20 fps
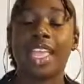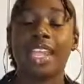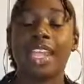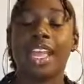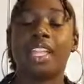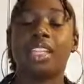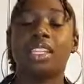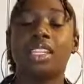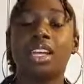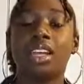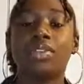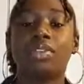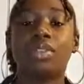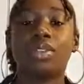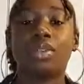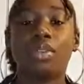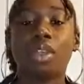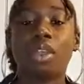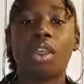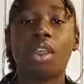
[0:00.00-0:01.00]
And I love
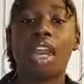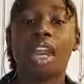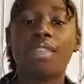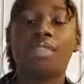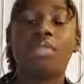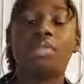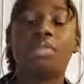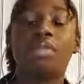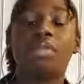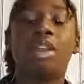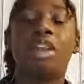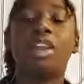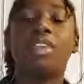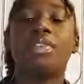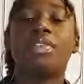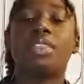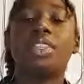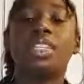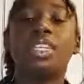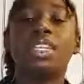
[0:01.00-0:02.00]
you all. Have a
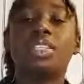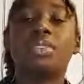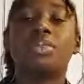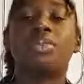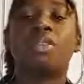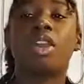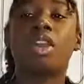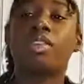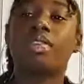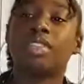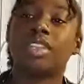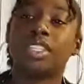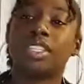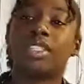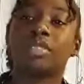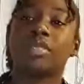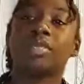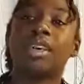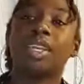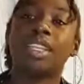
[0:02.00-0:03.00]
marvelous,
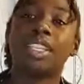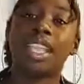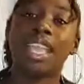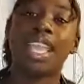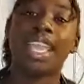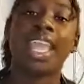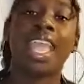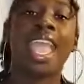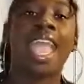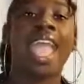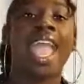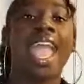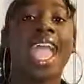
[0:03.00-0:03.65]
marvelous Monday,